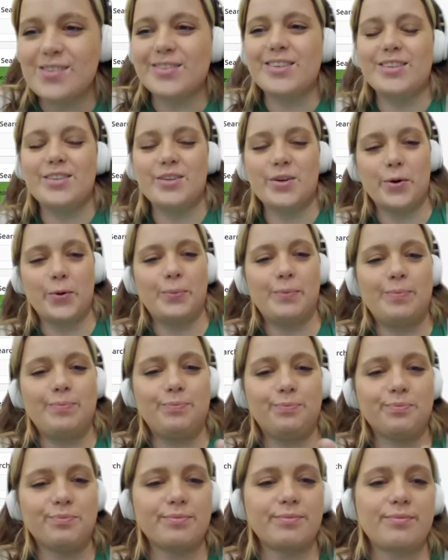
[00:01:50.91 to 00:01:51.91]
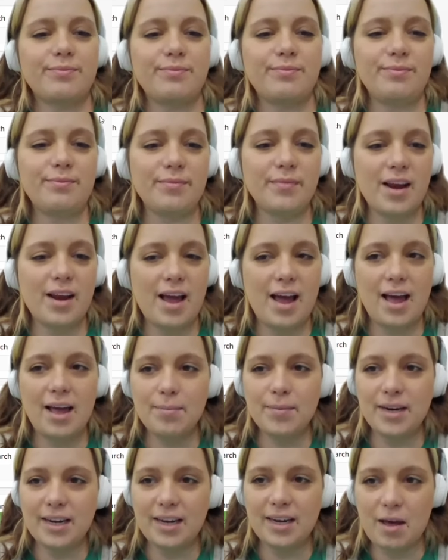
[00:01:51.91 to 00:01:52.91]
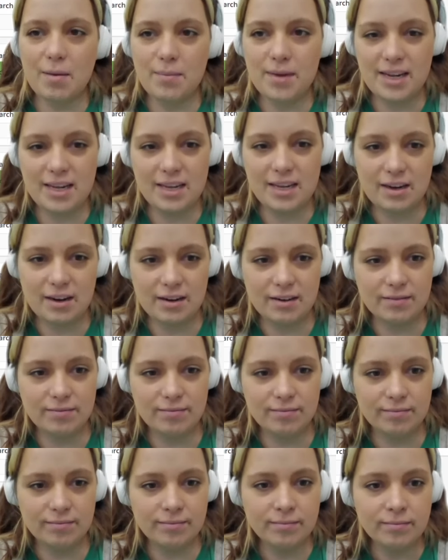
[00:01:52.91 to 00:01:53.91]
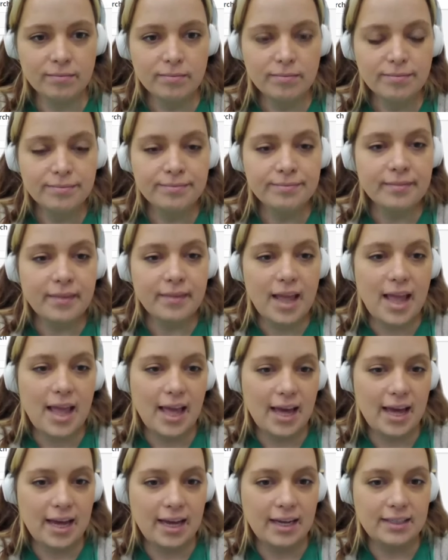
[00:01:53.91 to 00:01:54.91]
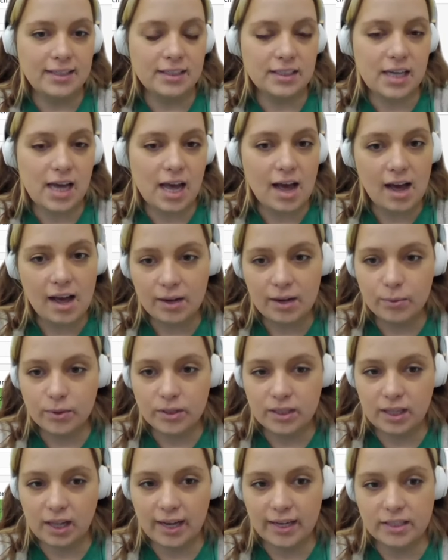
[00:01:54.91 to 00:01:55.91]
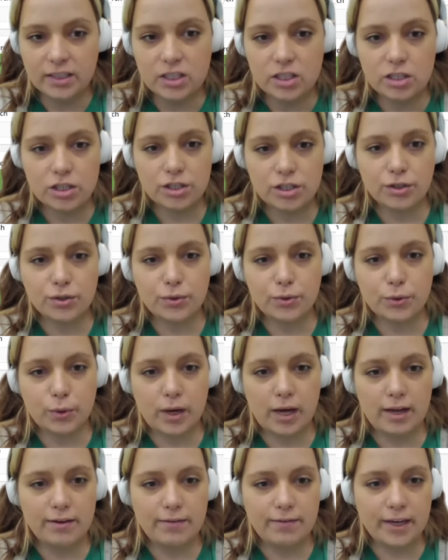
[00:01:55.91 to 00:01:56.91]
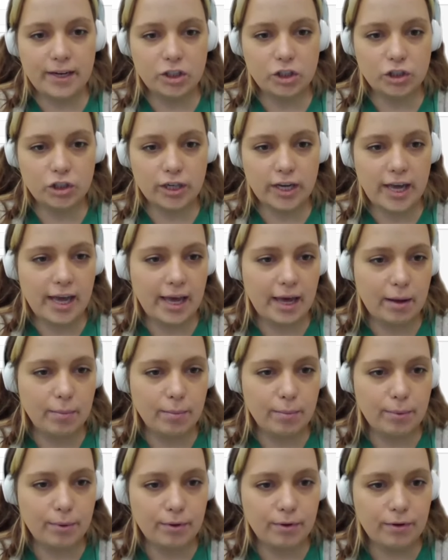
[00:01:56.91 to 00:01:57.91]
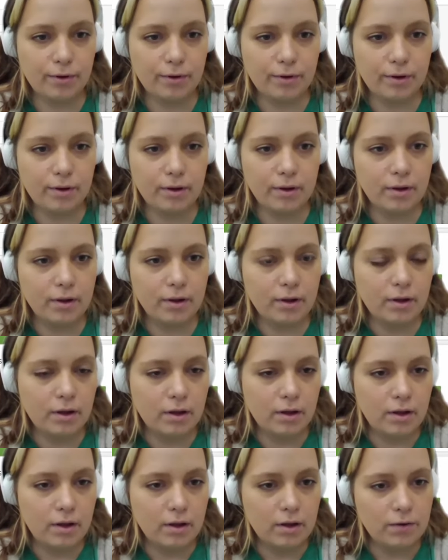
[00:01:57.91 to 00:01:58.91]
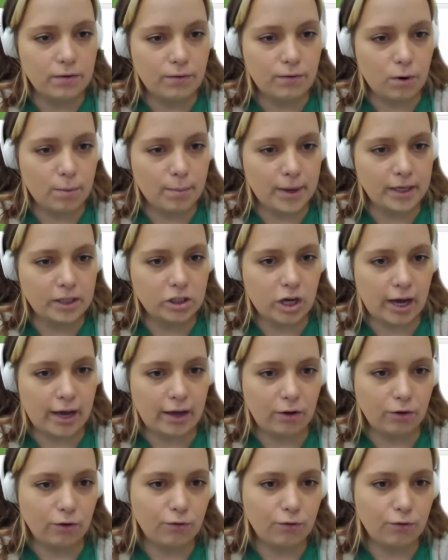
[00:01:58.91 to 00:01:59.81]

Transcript: So I'm going to come in here and I would like to do adventure camp for my child